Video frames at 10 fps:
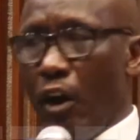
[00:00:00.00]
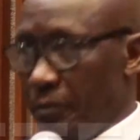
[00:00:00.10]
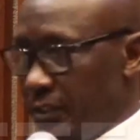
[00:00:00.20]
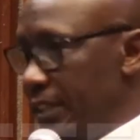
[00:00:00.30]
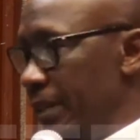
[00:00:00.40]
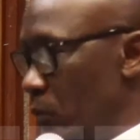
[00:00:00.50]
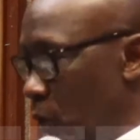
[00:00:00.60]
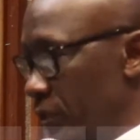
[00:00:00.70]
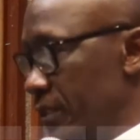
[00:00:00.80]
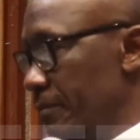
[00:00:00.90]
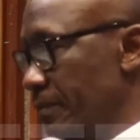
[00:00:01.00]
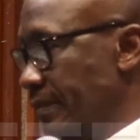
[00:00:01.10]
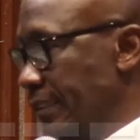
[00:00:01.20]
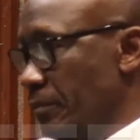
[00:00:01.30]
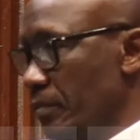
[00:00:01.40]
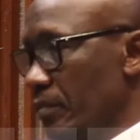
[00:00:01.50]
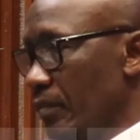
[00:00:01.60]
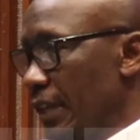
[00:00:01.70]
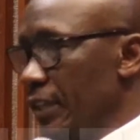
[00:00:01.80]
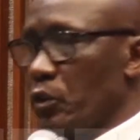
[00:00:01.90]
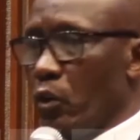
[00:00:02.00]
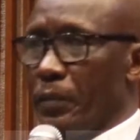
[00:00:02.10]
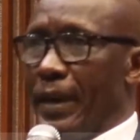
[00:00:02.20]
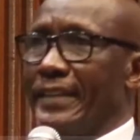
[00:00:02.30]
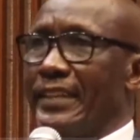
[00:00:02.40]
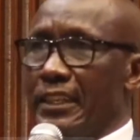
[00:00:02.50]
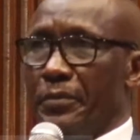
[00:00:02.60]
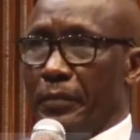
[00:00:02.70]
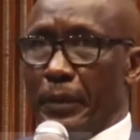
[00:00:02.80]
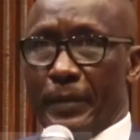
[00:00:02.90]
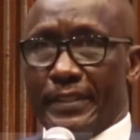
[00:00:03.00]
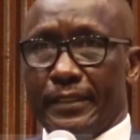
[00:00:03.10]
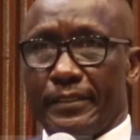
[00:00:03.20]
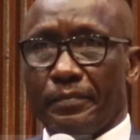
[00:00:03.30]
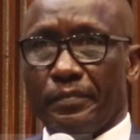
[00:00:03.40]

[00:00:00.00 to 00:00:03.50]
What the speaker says: upstream cost is cut by at least 50%.